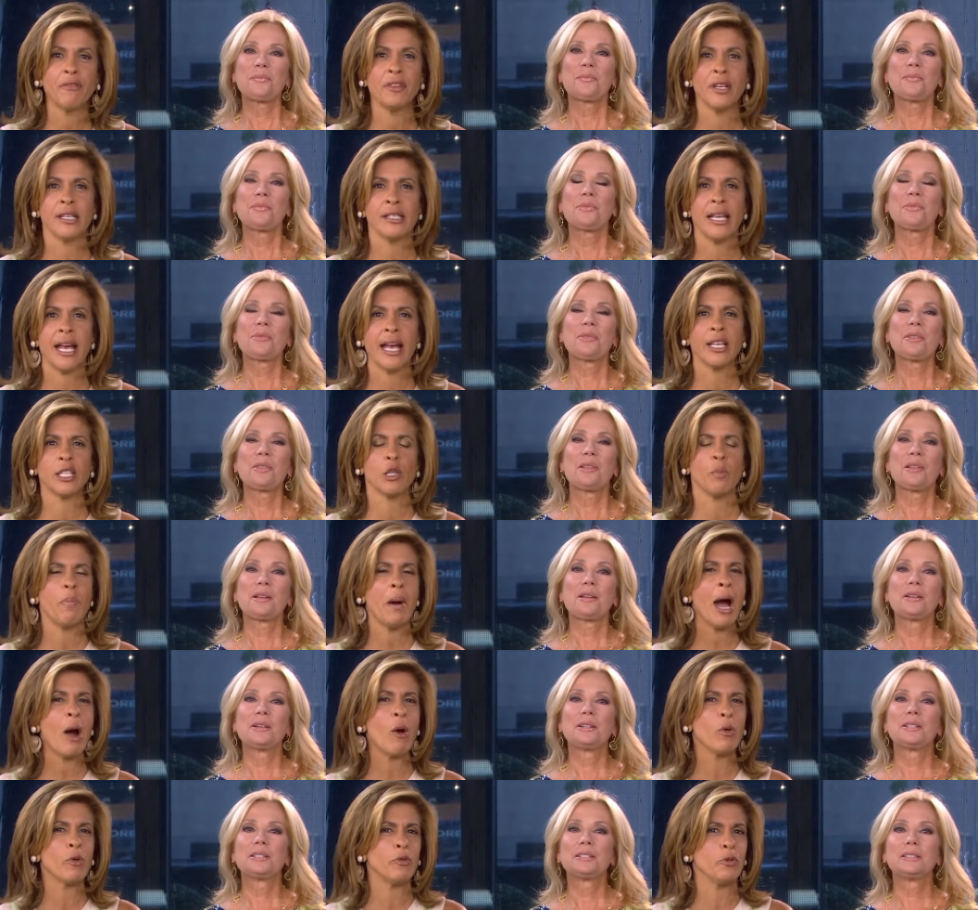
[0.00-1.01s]
Speaker 1: Roughness as the
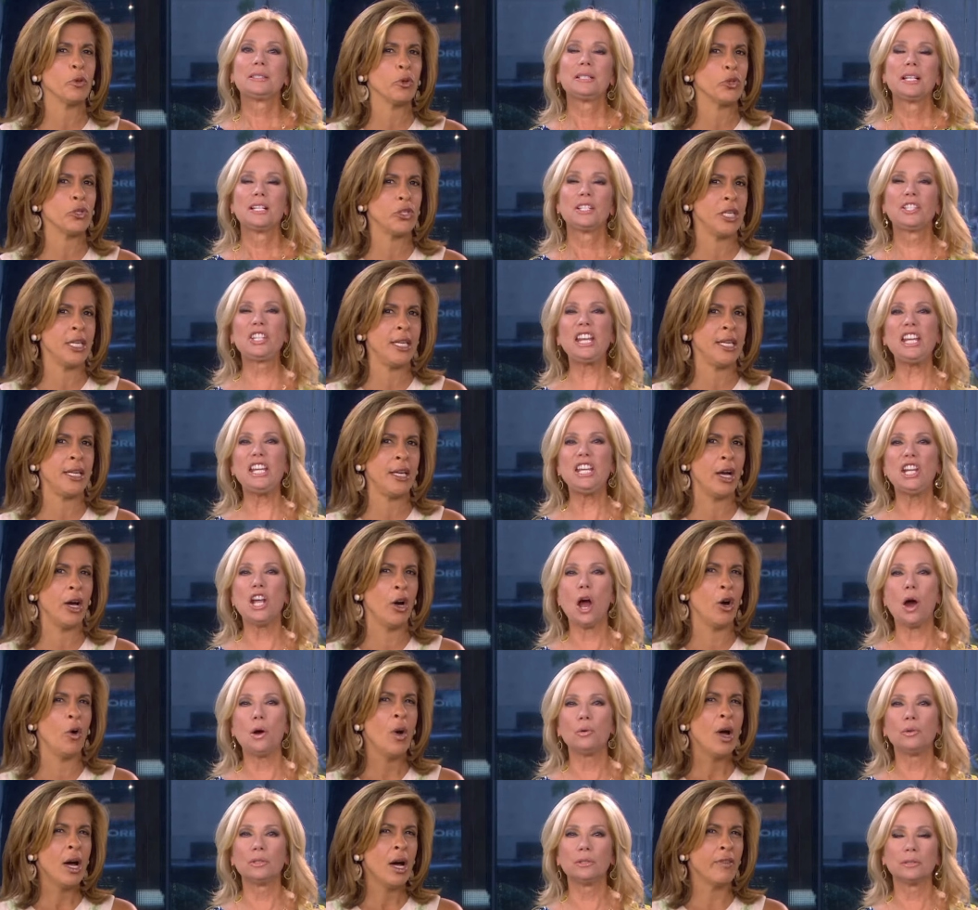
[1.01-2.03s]
powerful CEO,
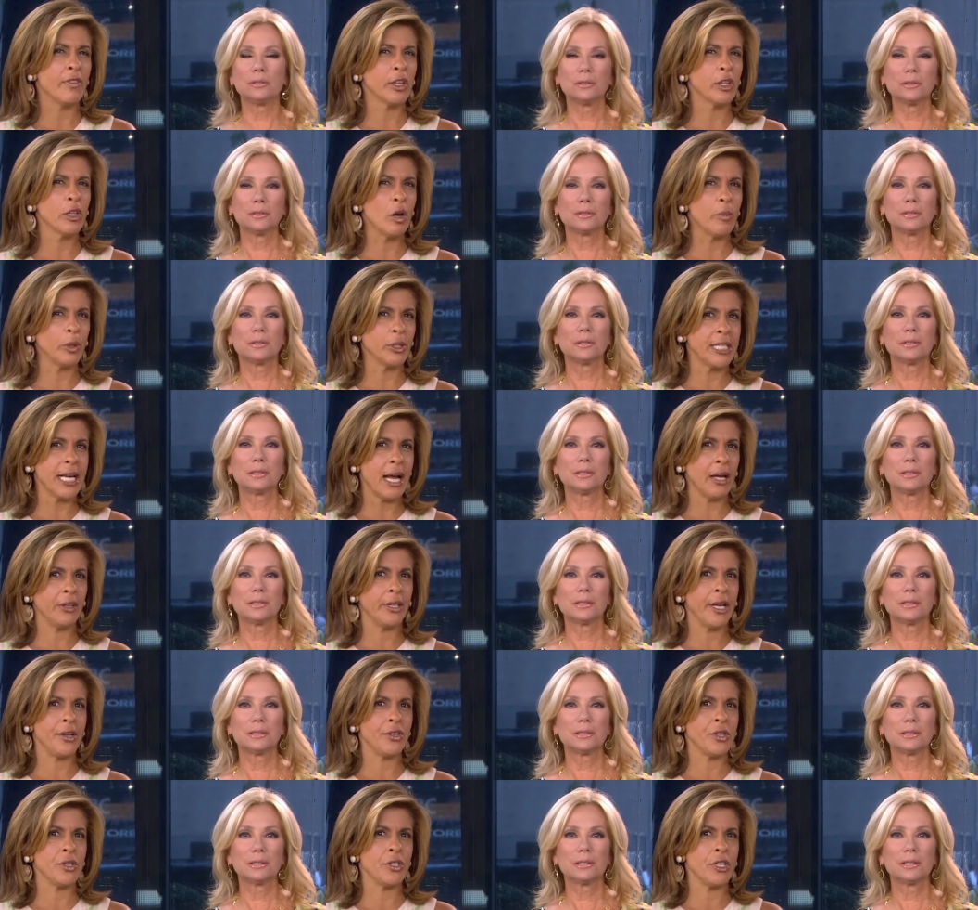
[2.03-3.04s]
CEO. of a global talent
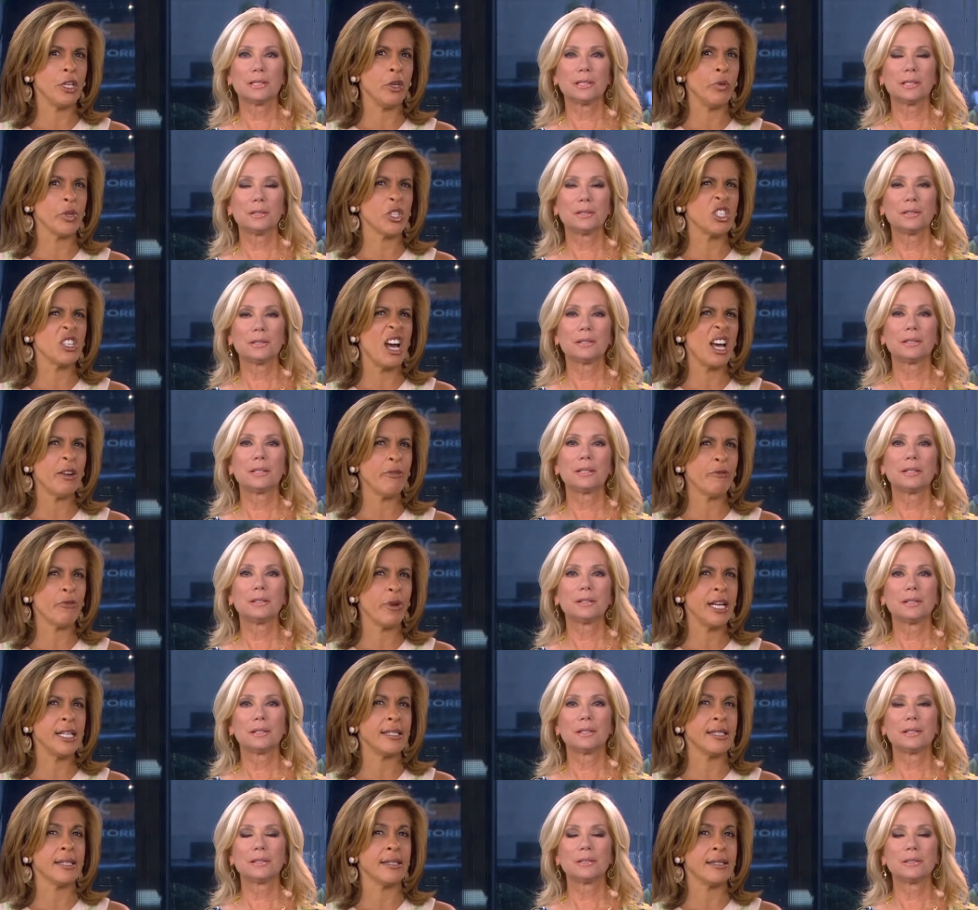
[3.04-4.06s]
agency who is not
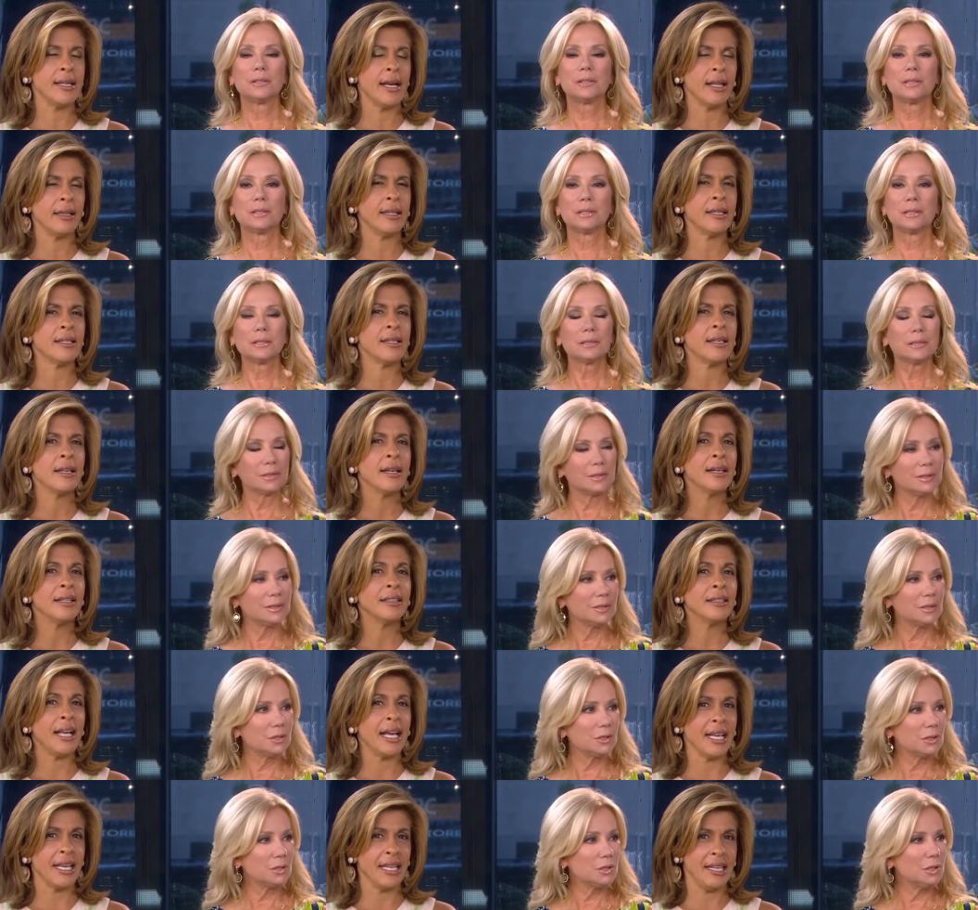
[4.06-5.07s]
afraid to tell it
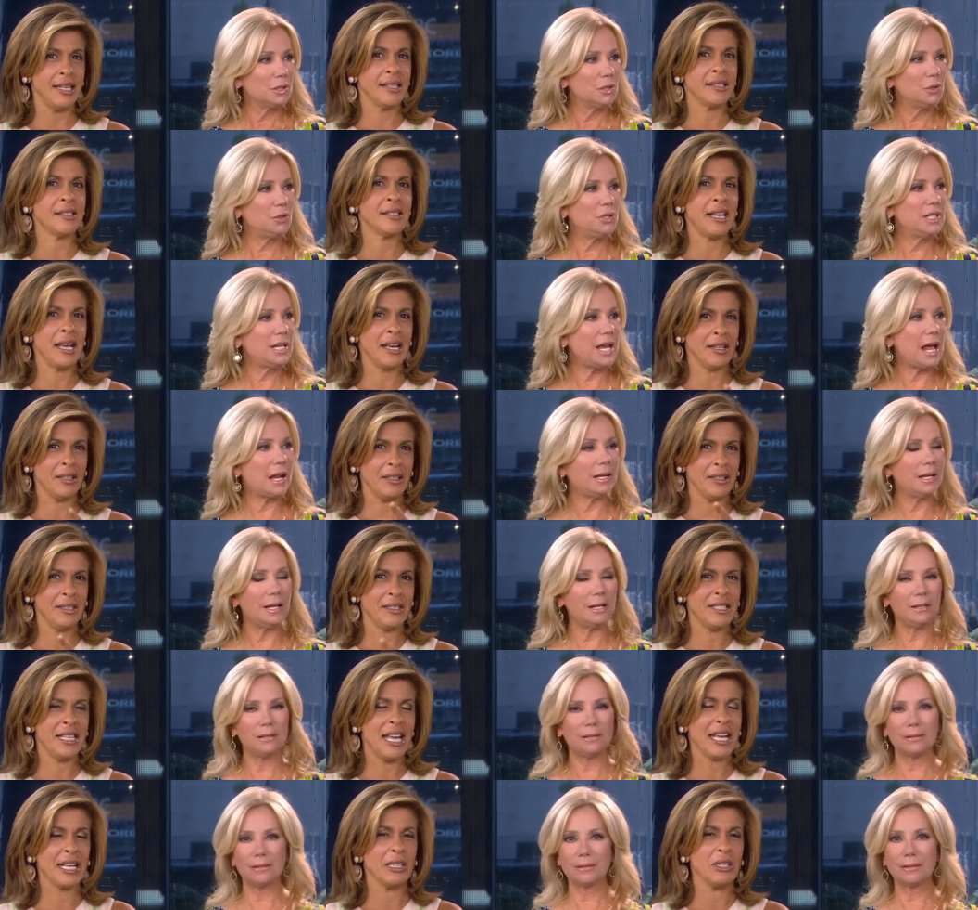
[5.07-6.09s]
like it is. Take Tell a, it.
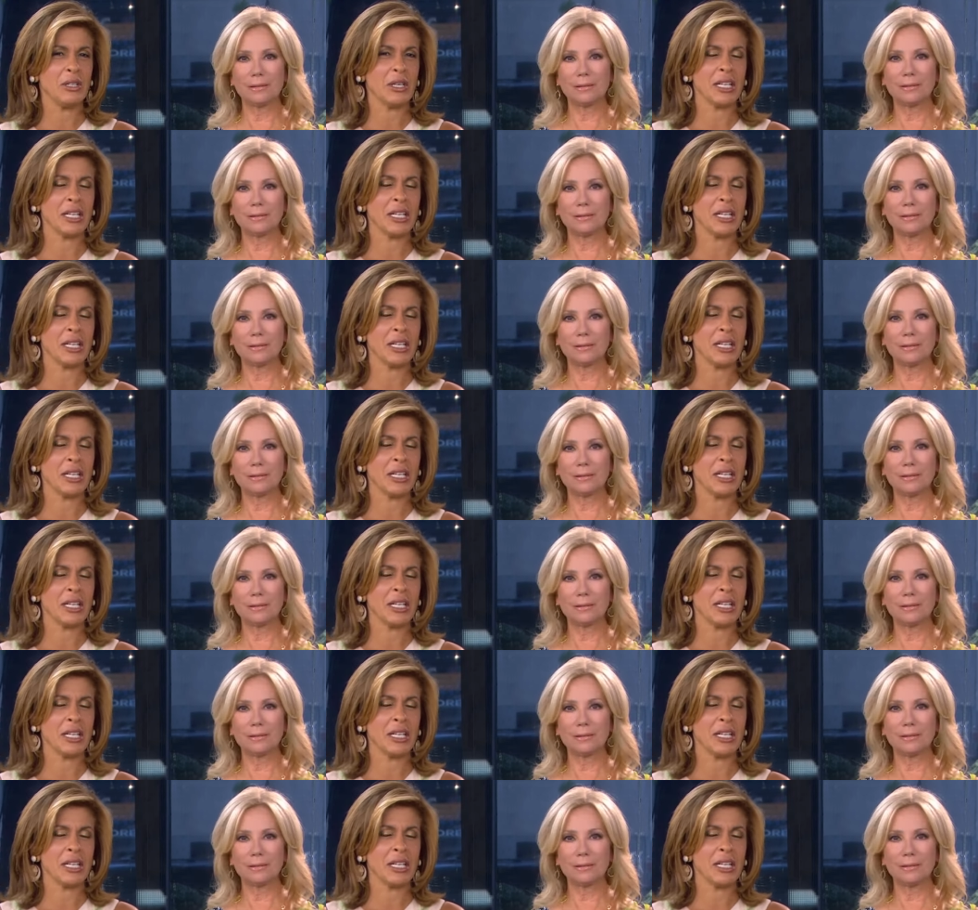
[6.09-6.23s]
Take a